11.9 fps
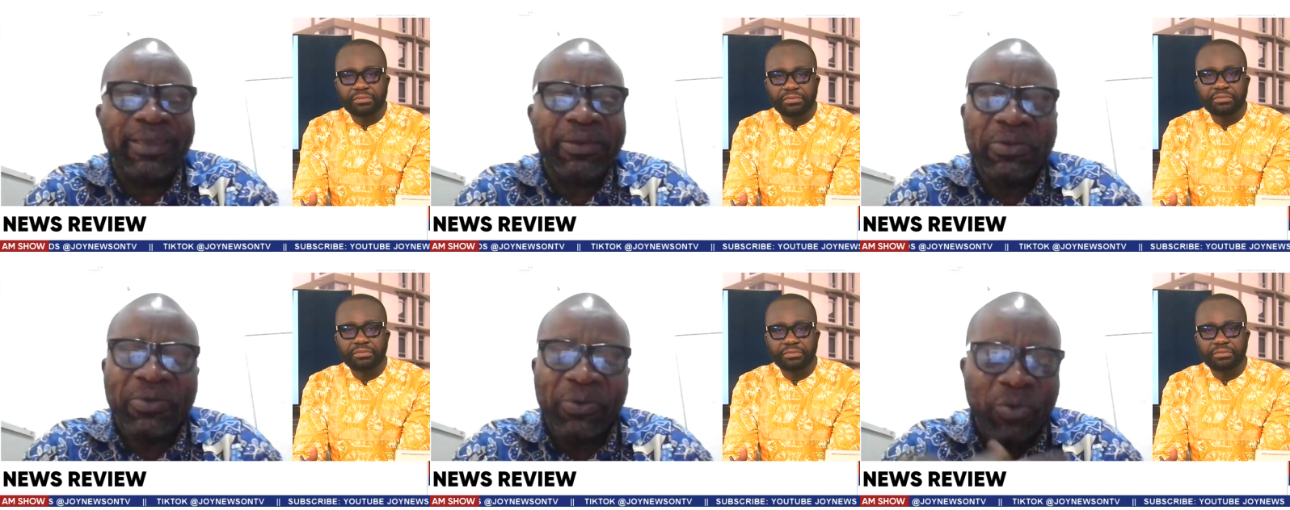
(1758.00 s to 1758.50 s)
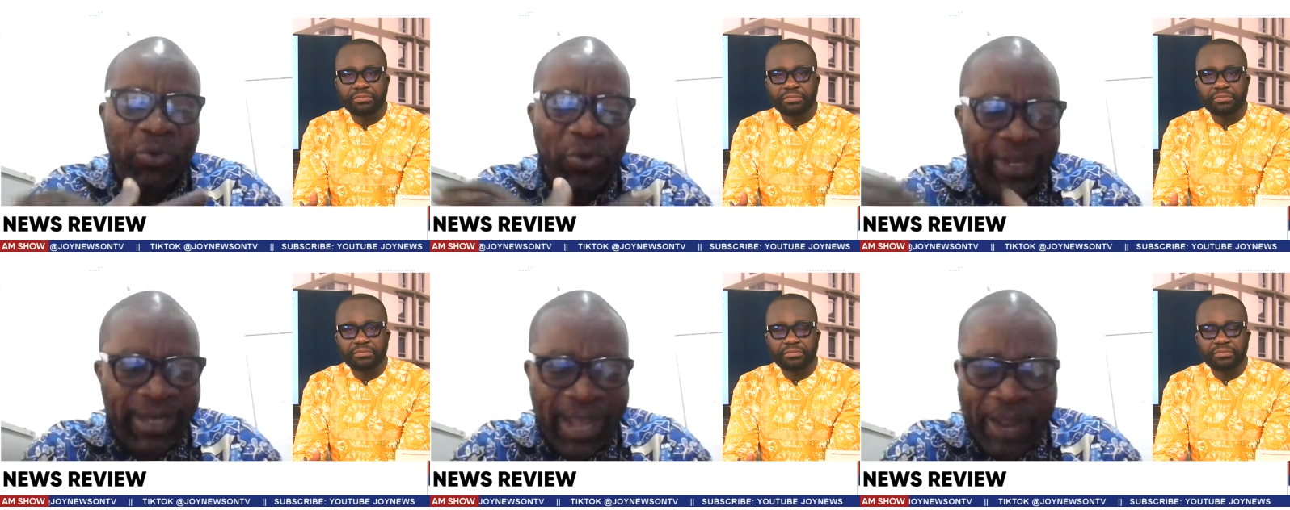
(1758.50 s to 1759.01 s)
Speaker 1: you know,
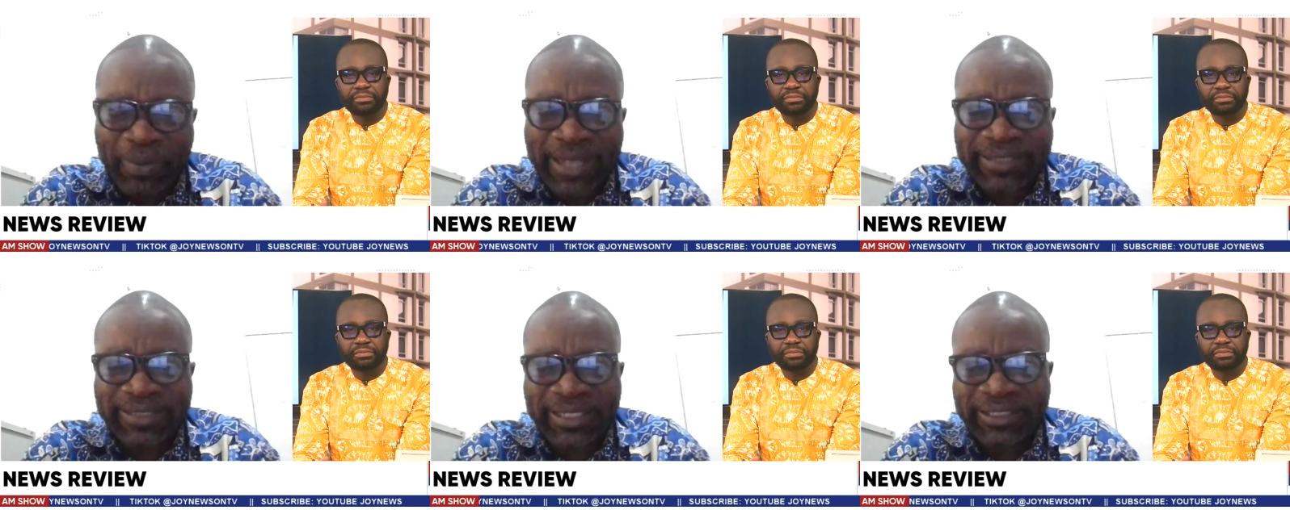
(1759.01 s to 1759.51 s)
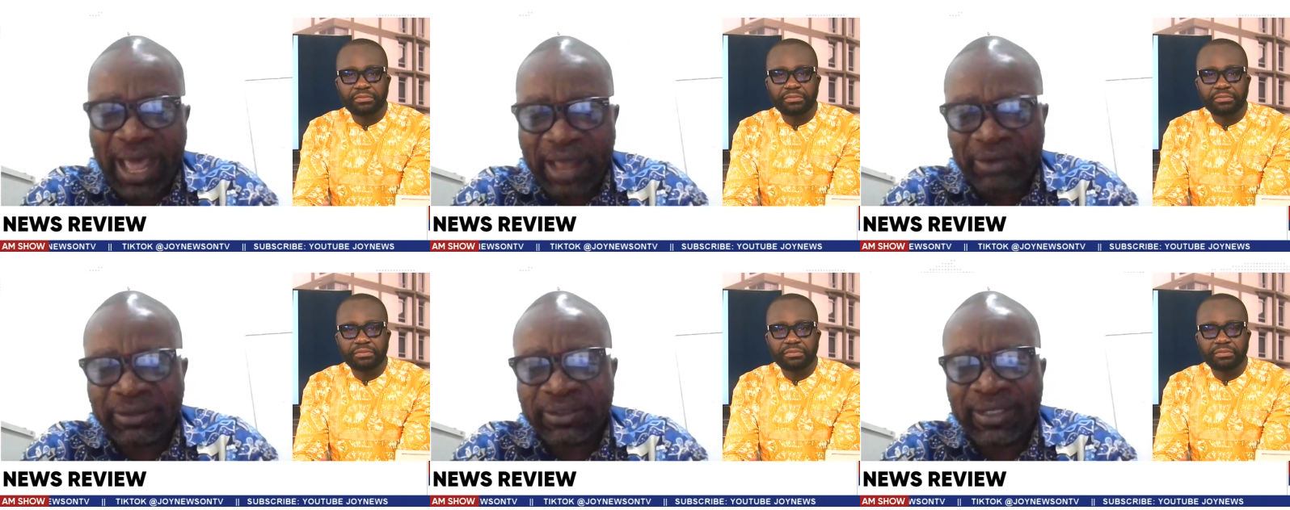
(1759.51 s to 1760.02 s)
growing up as a
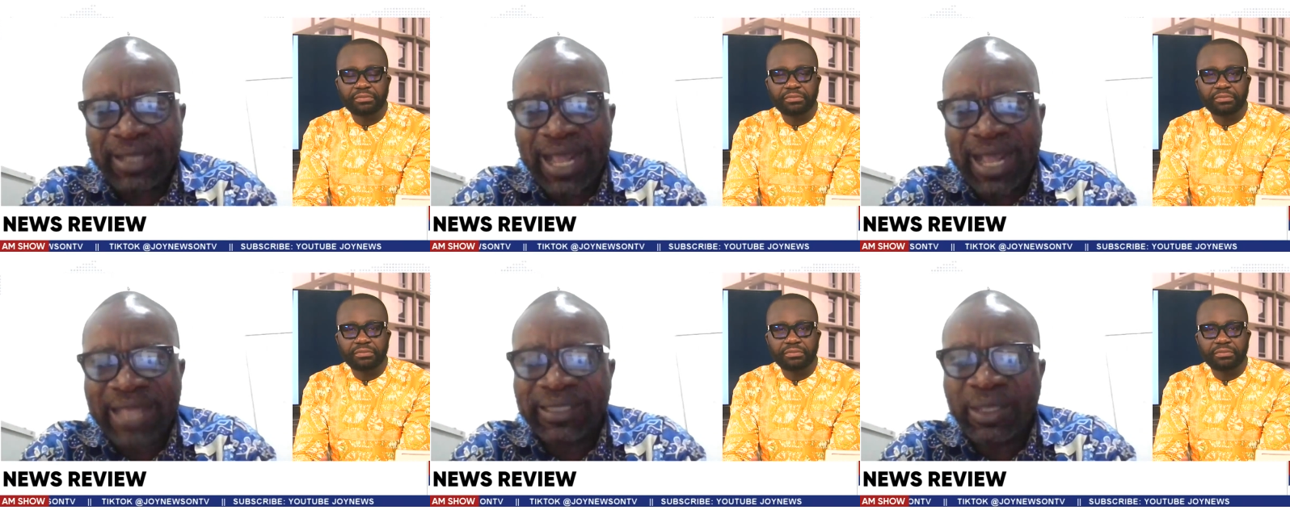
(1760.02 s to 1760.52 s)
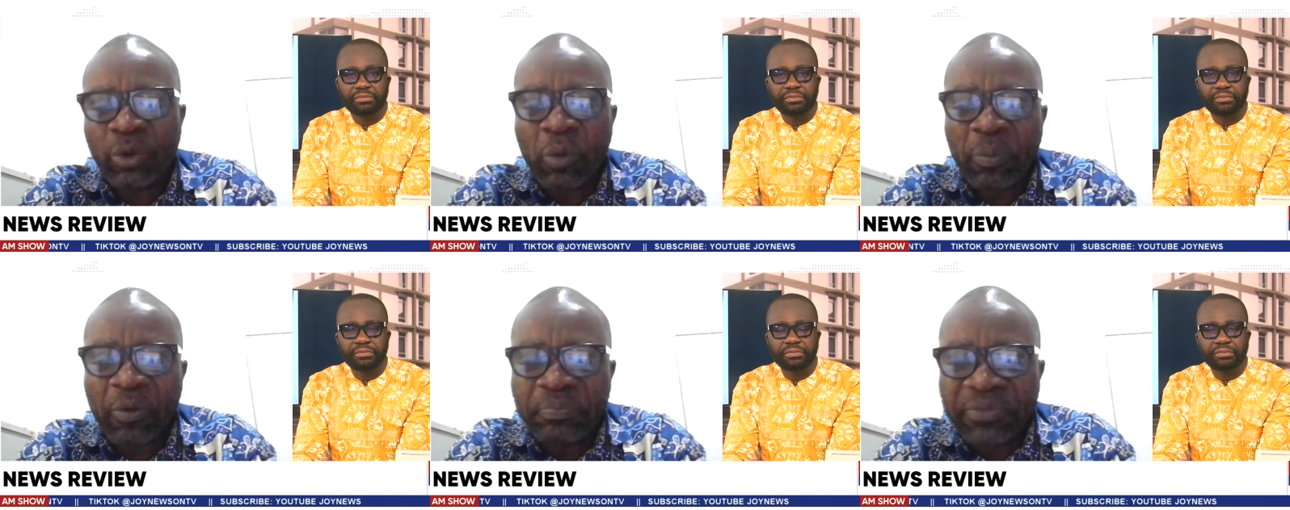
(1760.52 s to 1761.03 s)
child at the Kropon
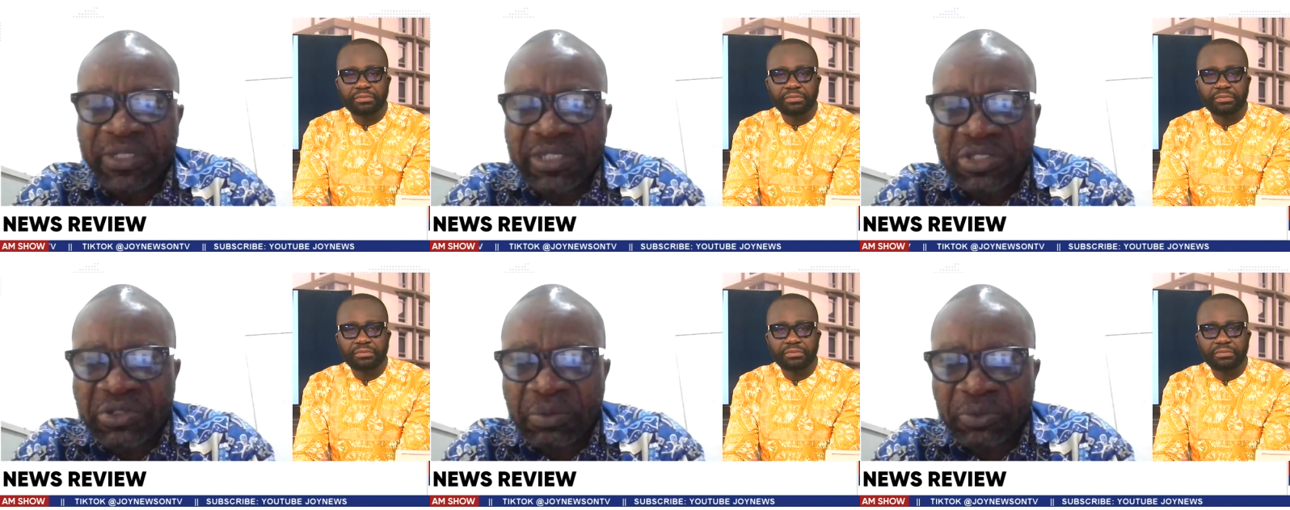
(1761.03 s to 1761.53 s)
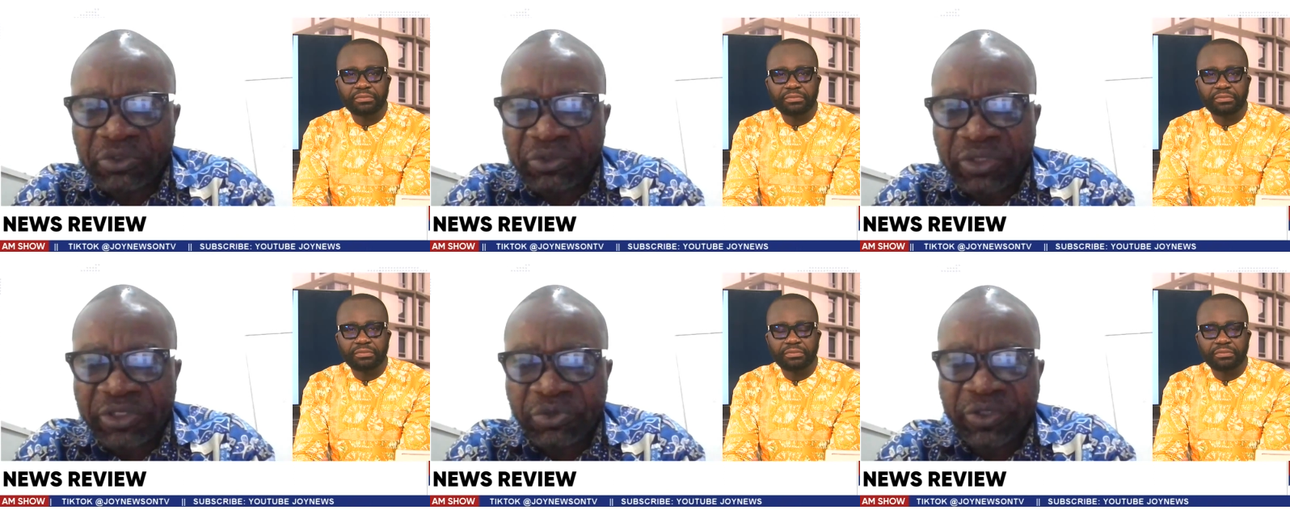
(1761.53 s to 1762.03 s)
PTC demonstration
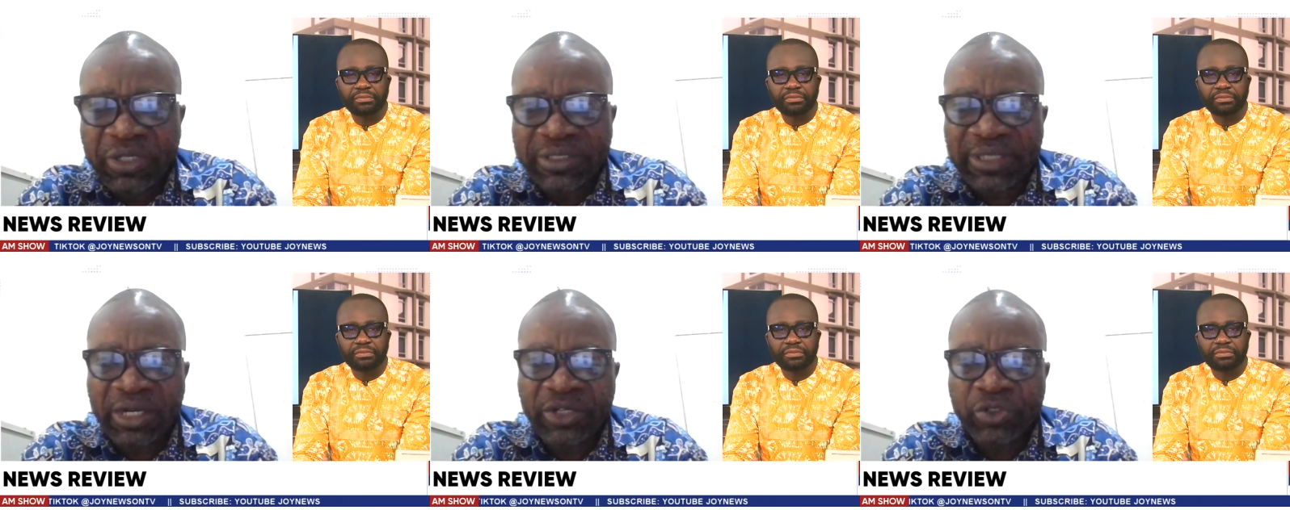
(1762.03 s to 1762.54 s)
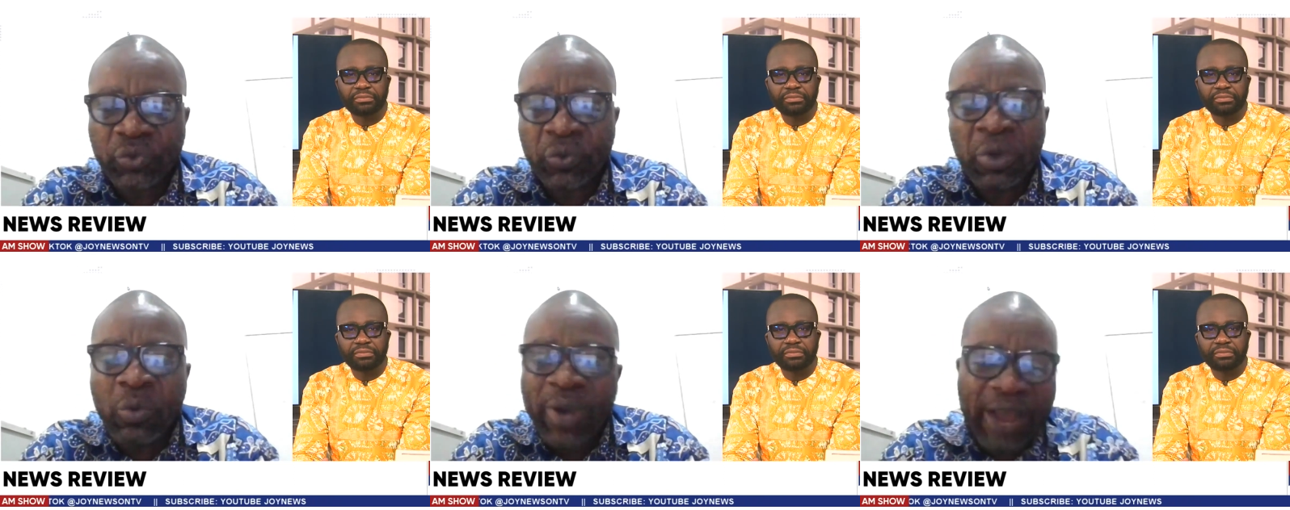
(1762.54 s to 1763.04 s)
junior secondary school,
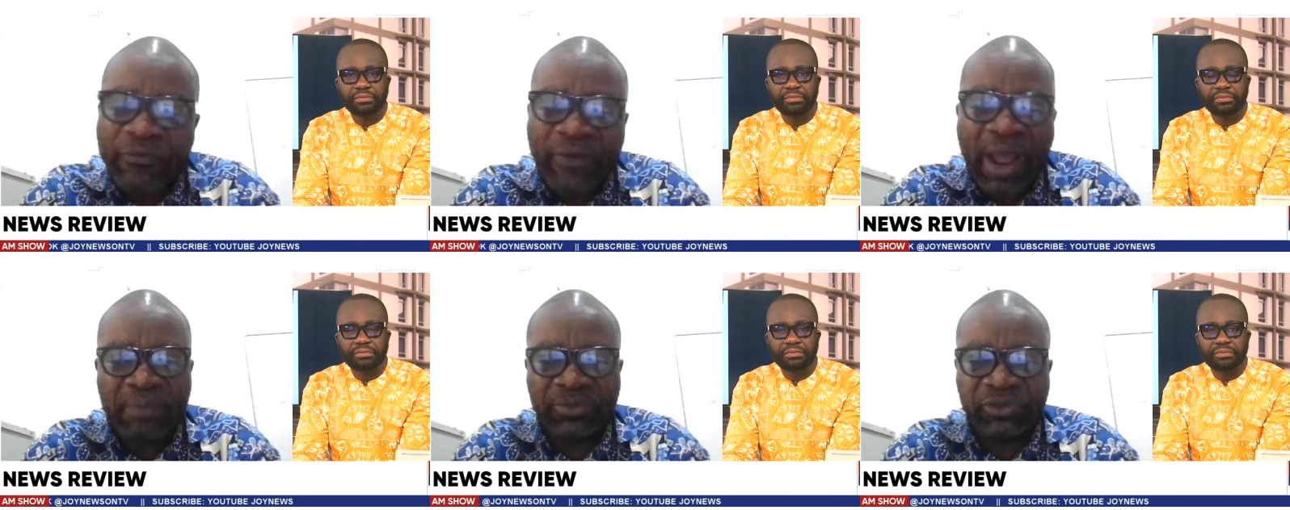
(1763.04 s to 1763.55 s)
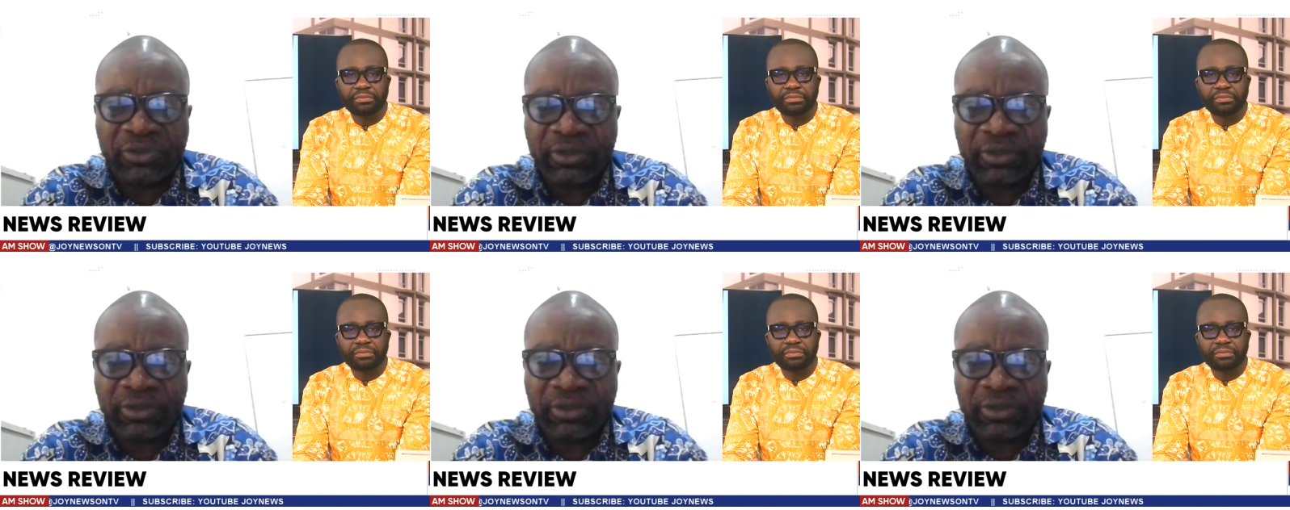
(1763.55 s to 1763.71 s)
we had farms.